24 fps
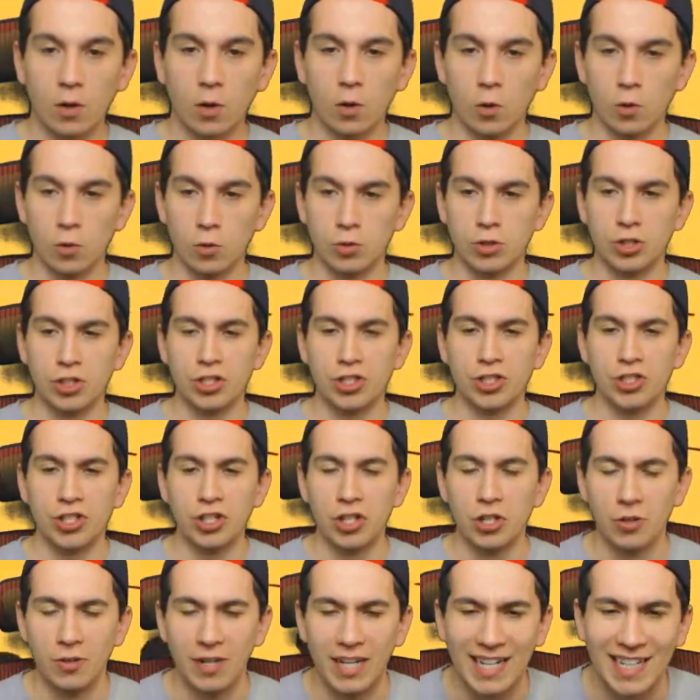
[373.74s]
Oh
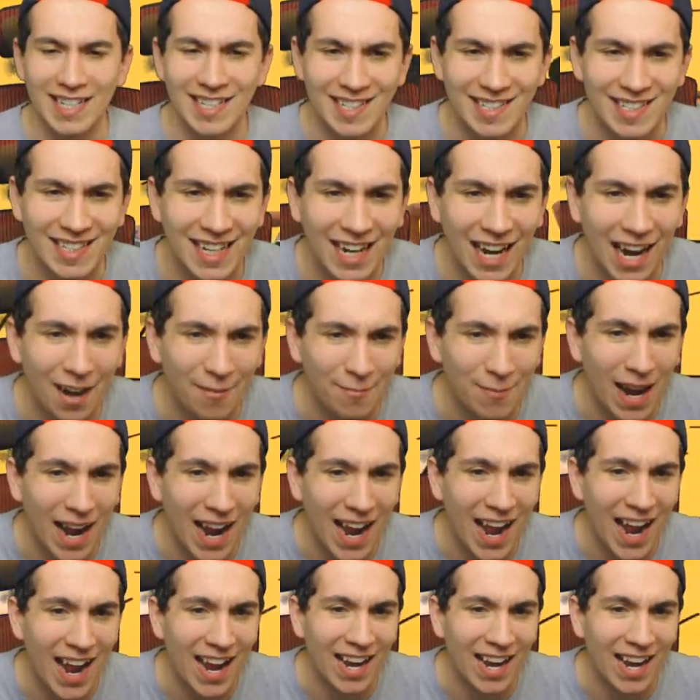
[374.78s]
shoot, he just got my